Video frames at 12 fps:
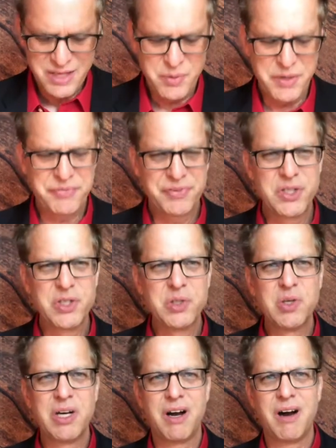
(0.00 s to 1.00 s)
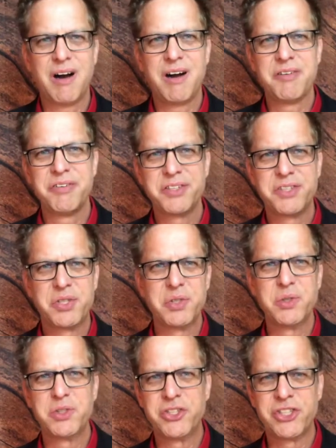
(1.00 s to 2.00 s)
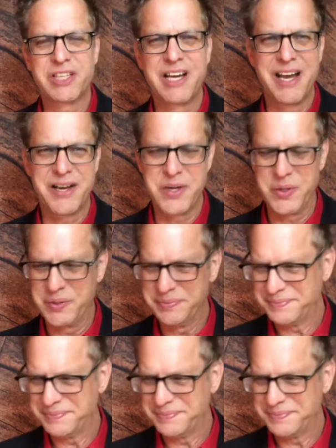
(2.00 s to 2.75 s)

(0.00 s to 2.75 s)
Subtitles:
We flew off to Chicago.